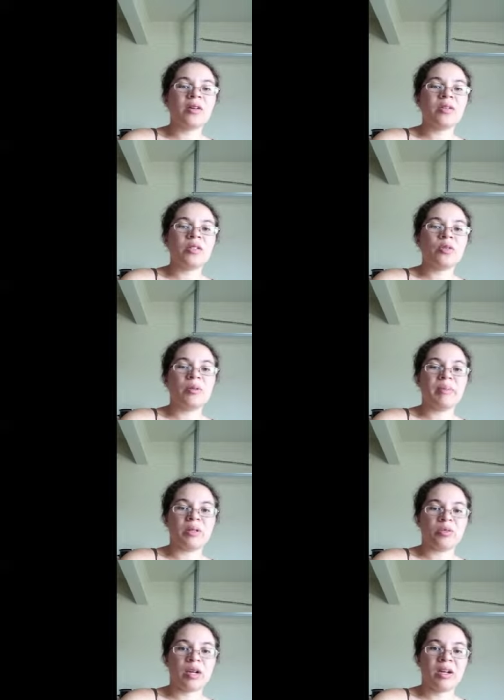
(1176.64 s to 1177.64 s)
to do the
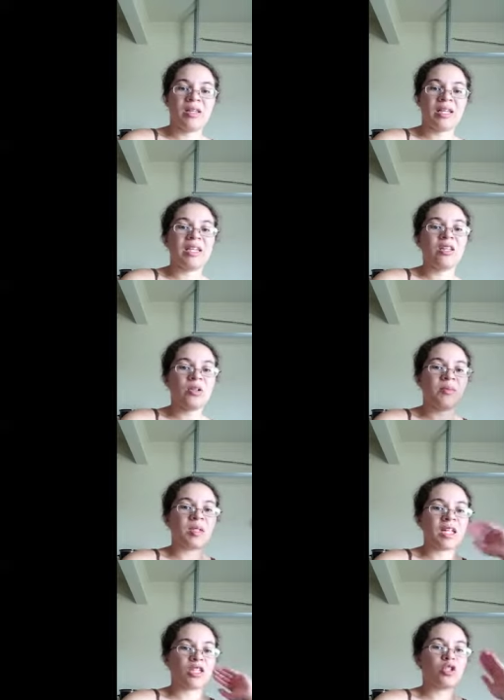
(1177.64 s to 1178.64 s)
middle ground. Like, either I'm
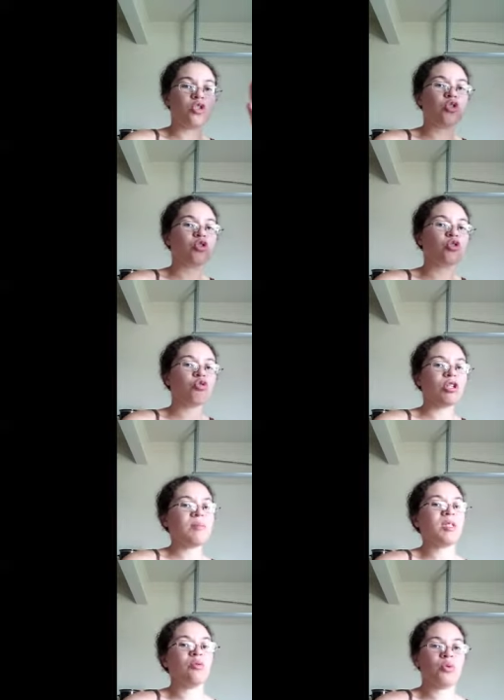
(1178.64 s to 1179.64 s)
like
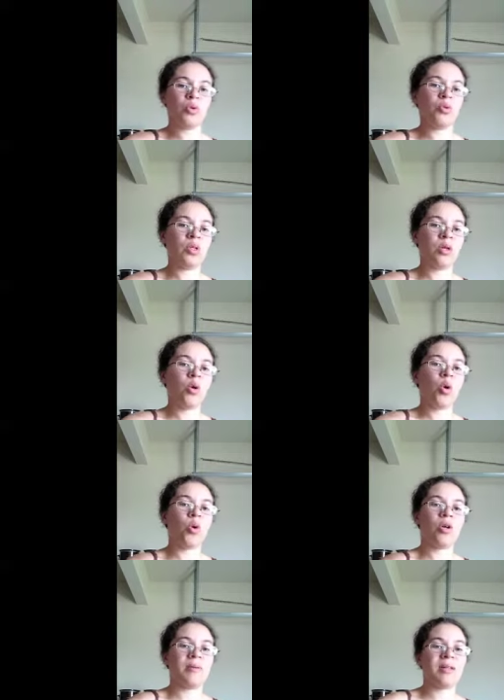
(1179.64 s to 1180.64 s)
extremely rude
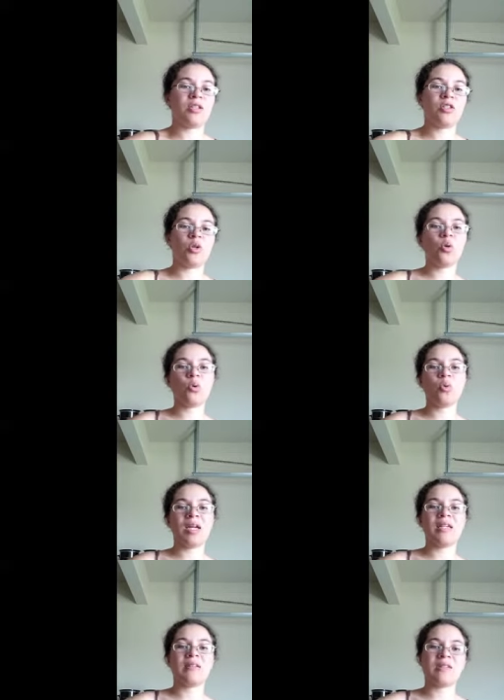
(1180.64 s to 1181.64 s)
or I'm like so
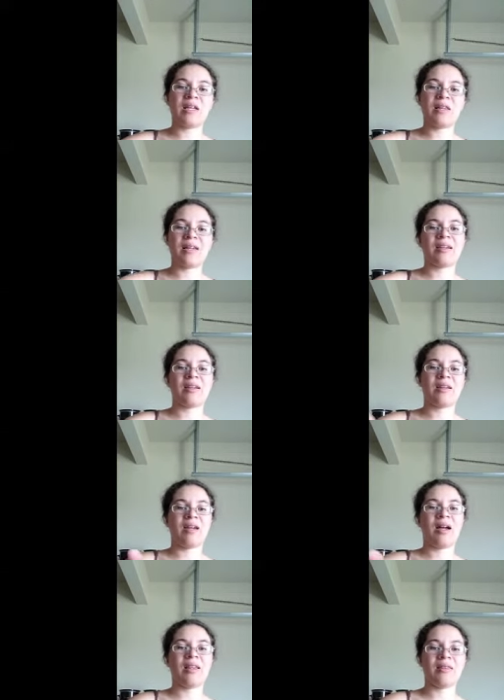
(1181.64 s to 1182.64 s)
nice that like
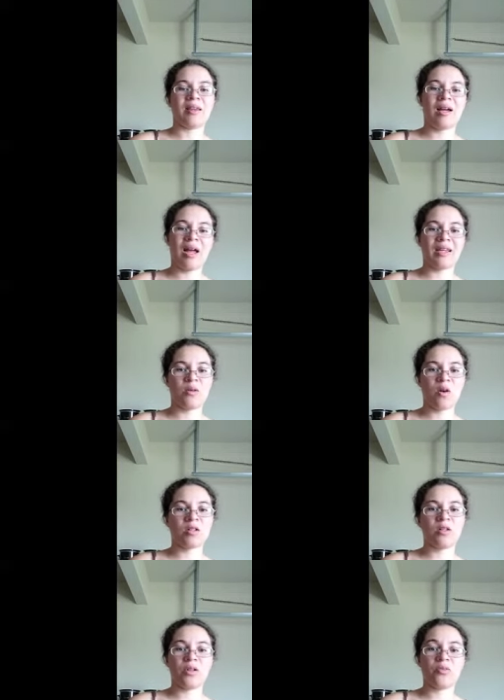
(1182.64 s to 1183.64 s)
I get
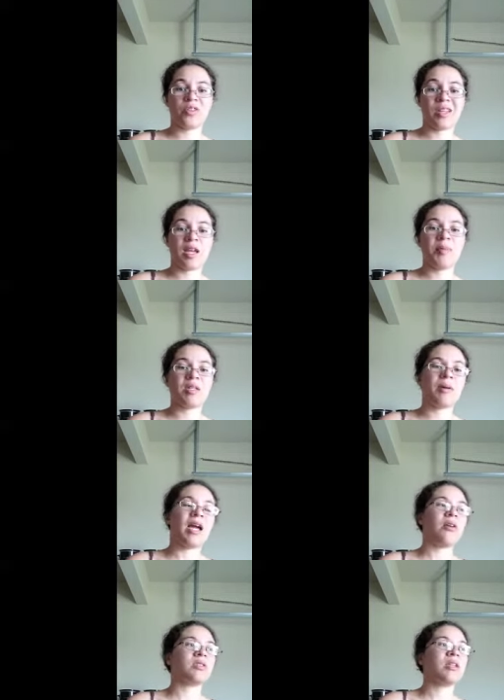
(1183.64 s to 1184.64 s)
walked all over and they come into my
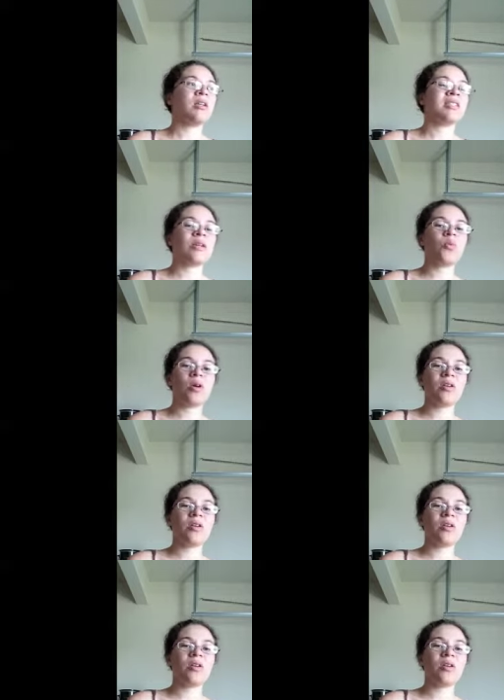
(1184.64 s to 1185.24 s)
house. It's like,